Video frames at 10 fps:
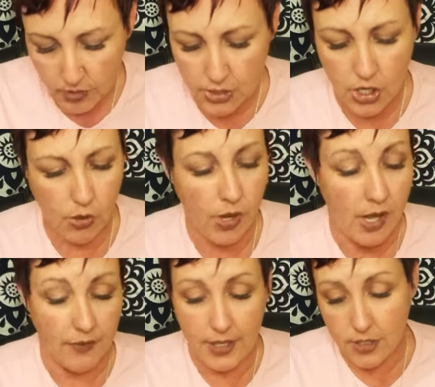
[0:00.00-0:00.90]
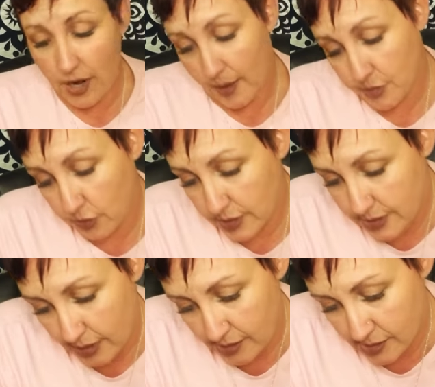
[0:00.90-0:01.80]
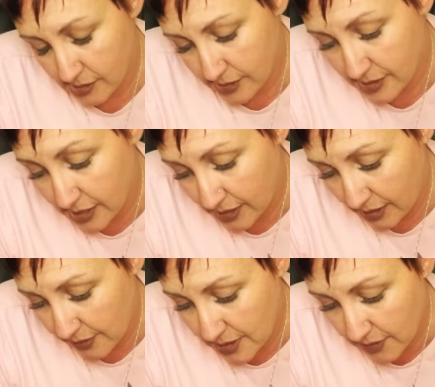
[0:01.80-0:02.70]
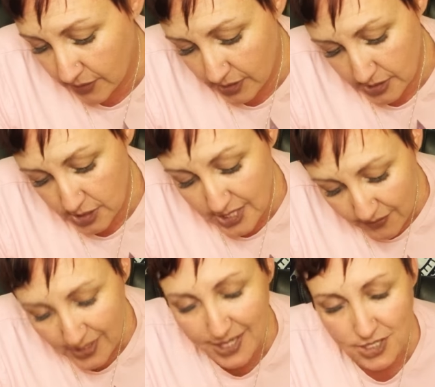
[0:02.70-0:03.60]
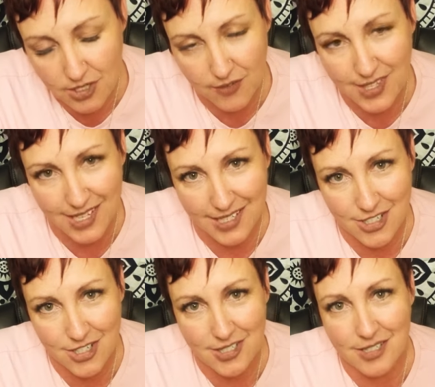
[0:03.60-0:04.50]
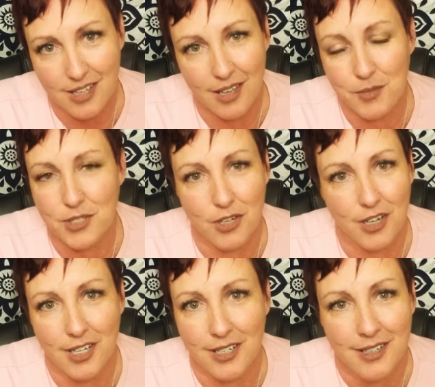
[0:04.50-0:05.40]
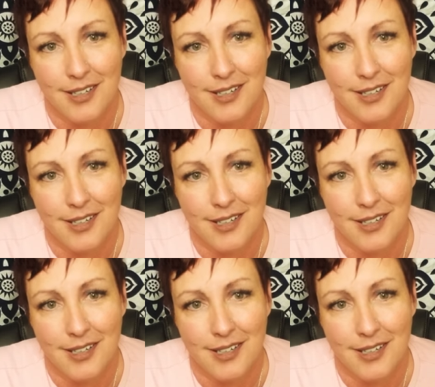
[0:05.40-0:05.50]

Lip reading: So these are absolutely stunning. The Divination of the Ancients. I'm sorry.